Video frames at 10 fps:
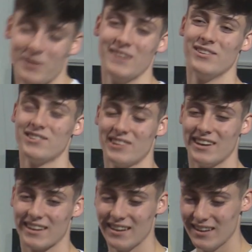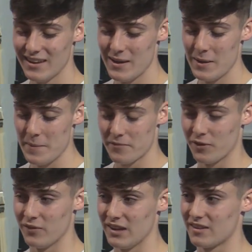Pretty much like,
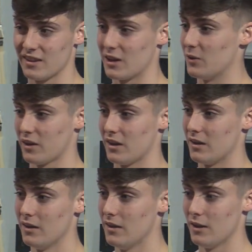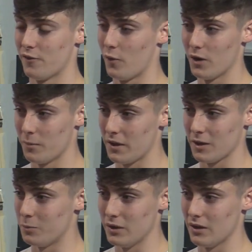for me, it's like, okay, if I want to
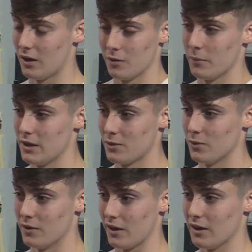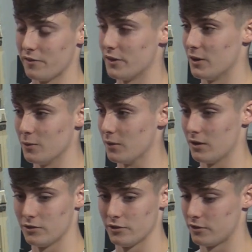make a beat, I'll make one. And if I don't,
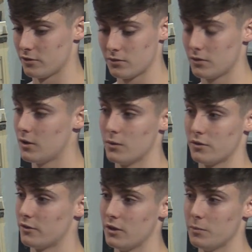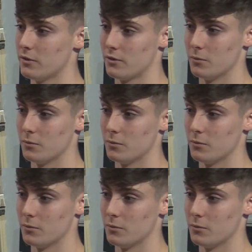I'll just go to sleep or